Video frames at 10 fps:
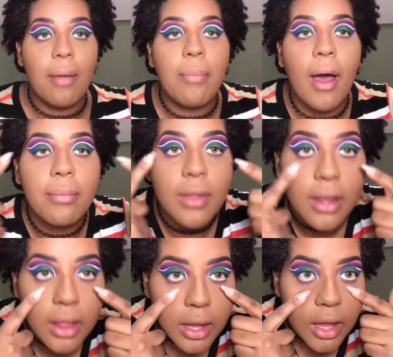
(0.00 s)
I popped in
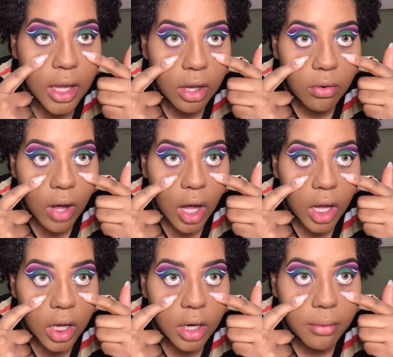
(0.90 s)
the yellow
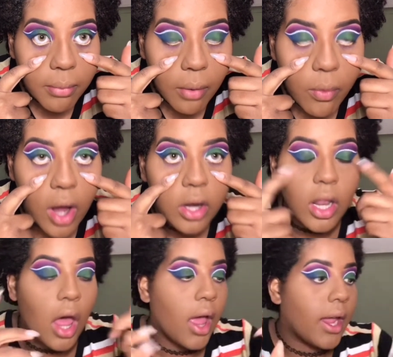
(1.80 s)
on my
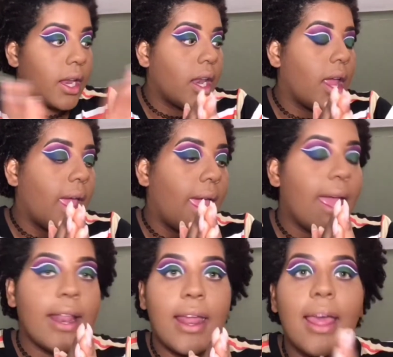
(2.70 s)
waterline,
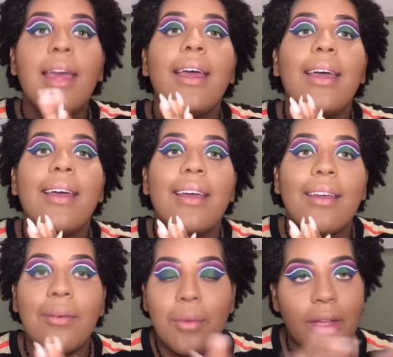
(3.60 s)
and
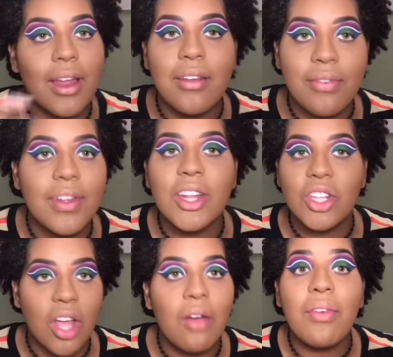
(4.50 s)
we're gonna
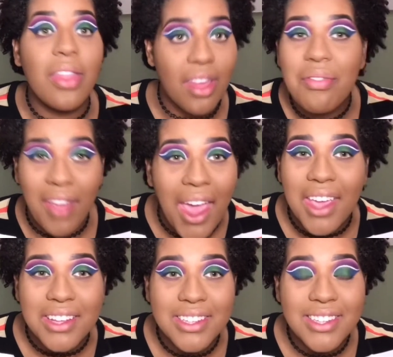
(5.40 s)
finish off the
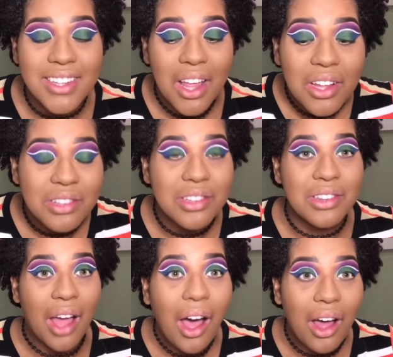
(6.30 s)
face.
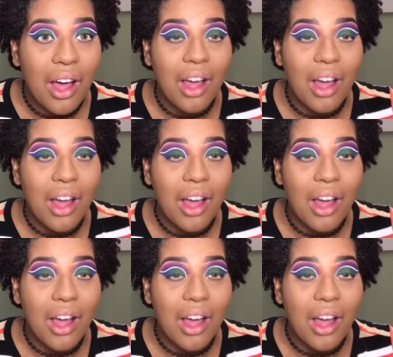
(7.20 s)
Duh.